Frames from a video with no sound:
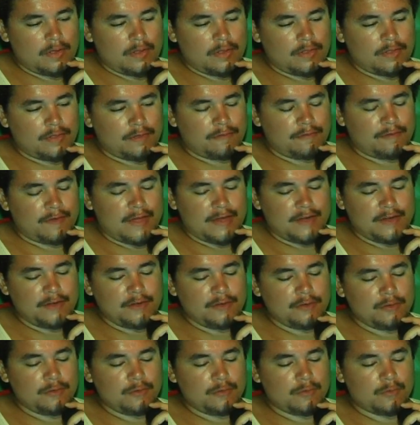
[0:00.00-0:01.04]
the
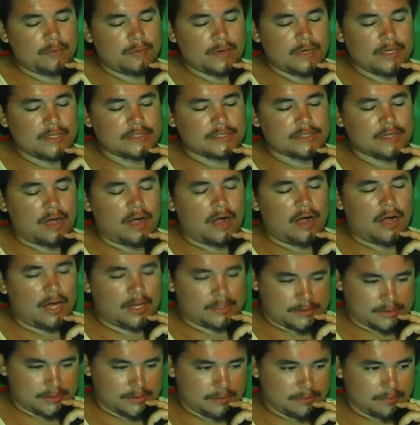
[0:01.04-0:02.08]
venue was
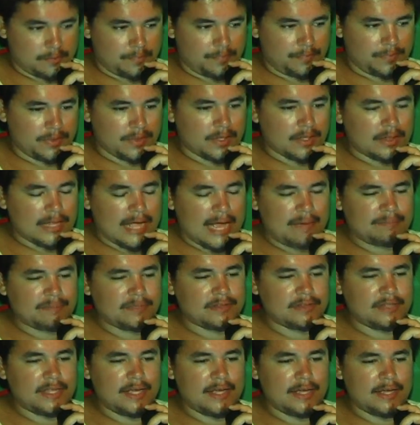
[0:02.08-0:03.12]
awesome. The lab
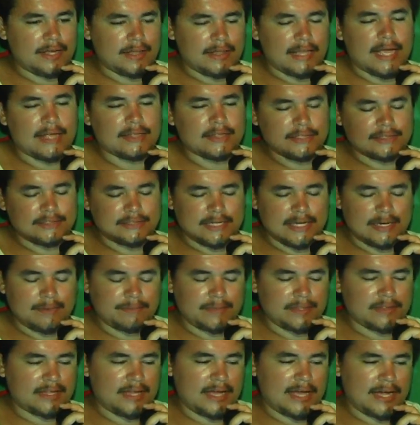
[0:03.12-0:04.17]
the setup
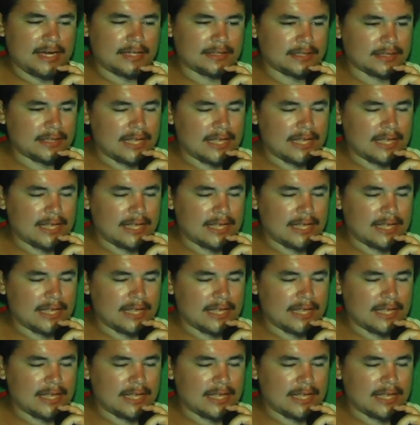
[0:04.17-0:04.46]
that they had at the